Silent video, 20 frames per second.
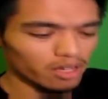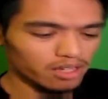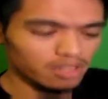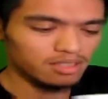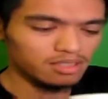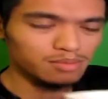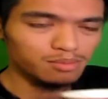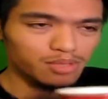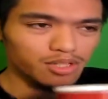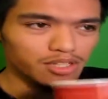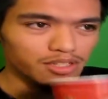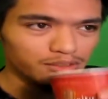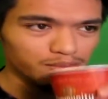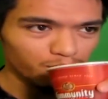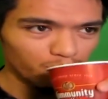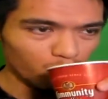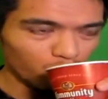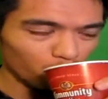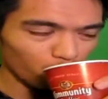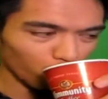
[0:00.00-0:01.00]
and it's pretty good.
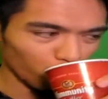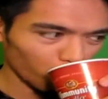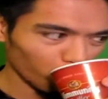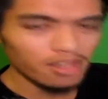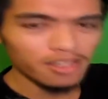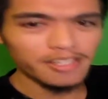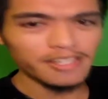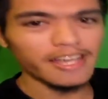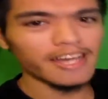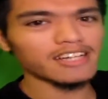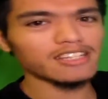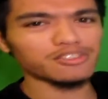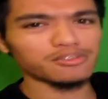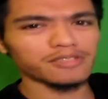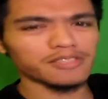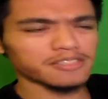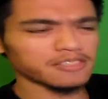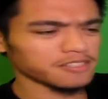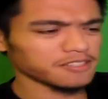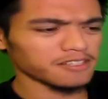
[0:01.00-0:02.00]
You gotta
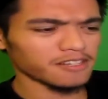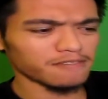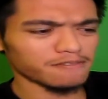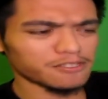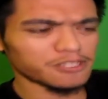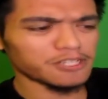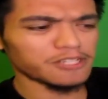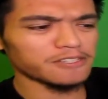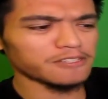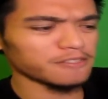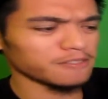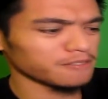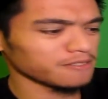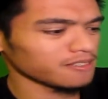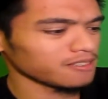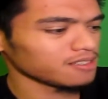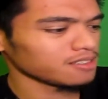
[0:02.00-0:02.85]
drink this stuff chilled.